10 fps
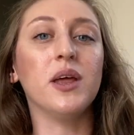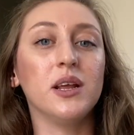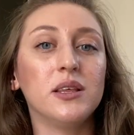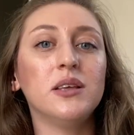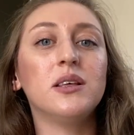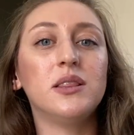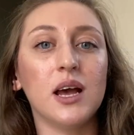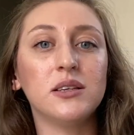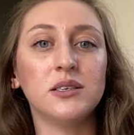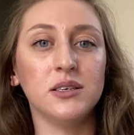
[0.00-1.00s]
And I think that
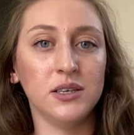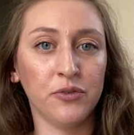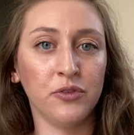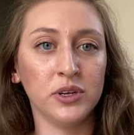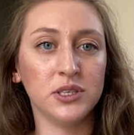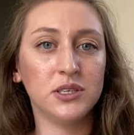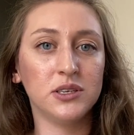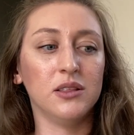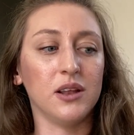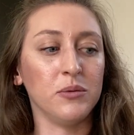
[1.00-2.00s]
that's the difference
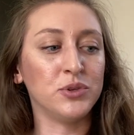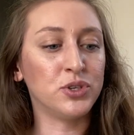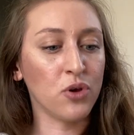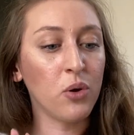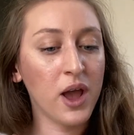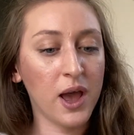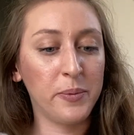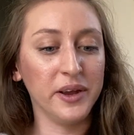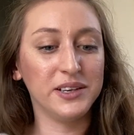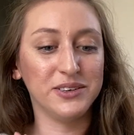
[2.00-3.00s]
that I'm so
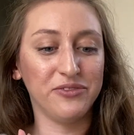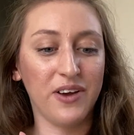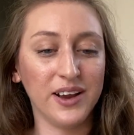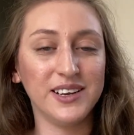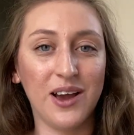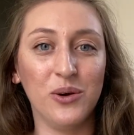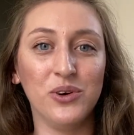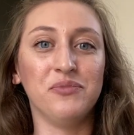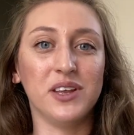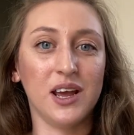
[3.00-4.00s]
happy to find out
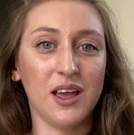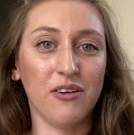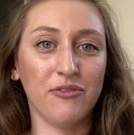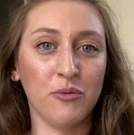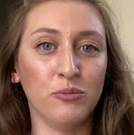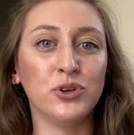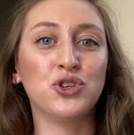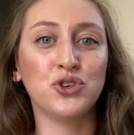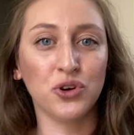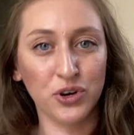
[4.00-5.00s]
that I have
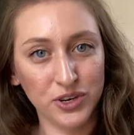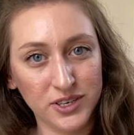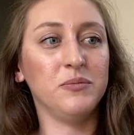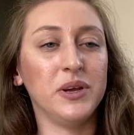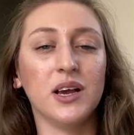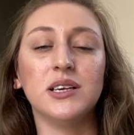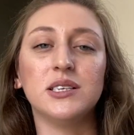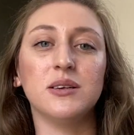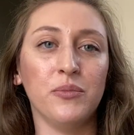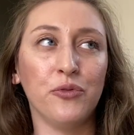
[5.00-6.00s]
matured,
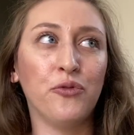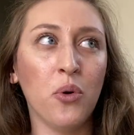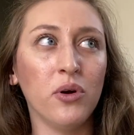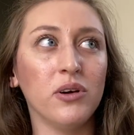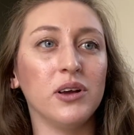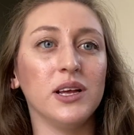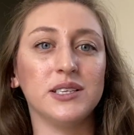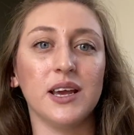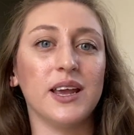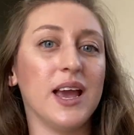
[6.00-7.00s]
because before,
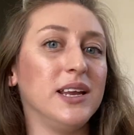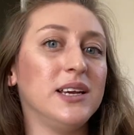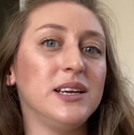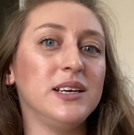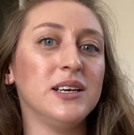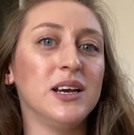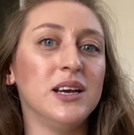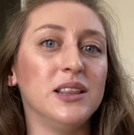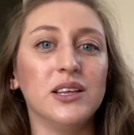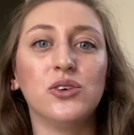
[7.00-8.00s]
it's like any
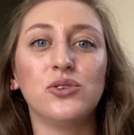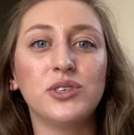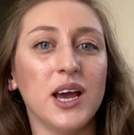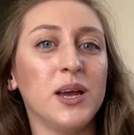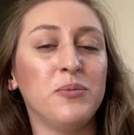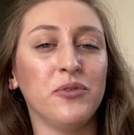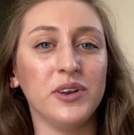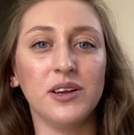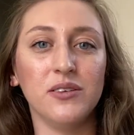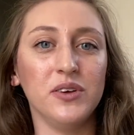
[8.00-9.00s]
little type of
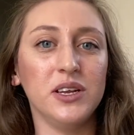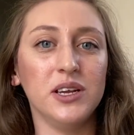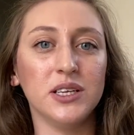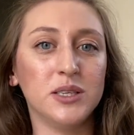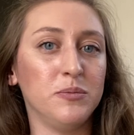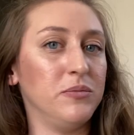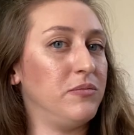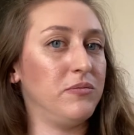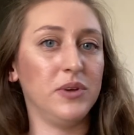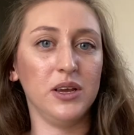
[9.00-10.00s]
inconvenience,
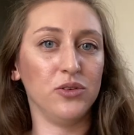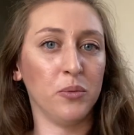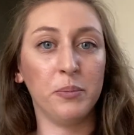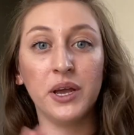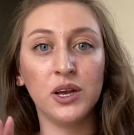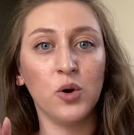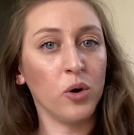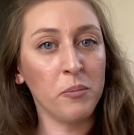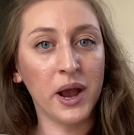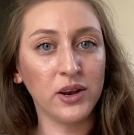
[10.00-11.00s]
either big
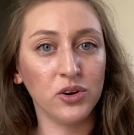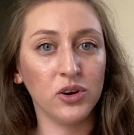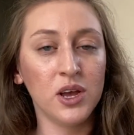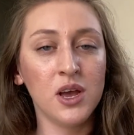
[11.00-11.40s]
or minor,